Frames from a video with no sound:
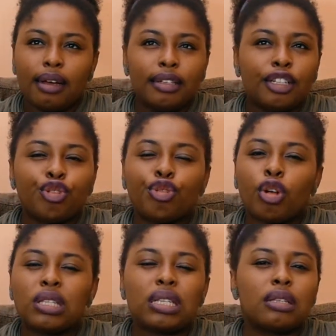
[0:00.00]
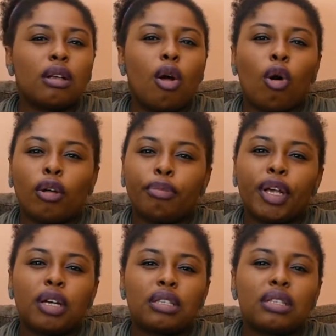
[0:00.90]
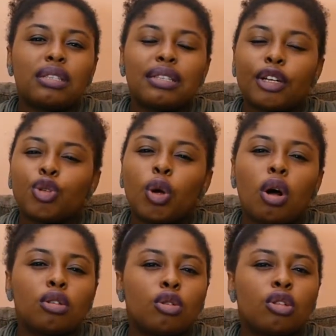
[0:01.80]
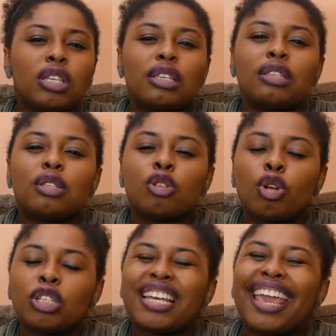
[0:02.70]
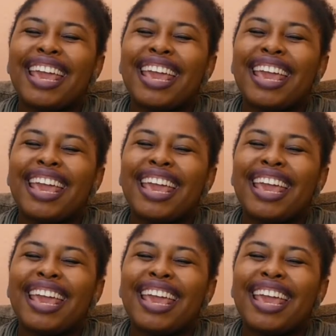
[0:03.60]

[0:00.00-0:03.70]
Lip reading: the trust is gone, because sexual assault is such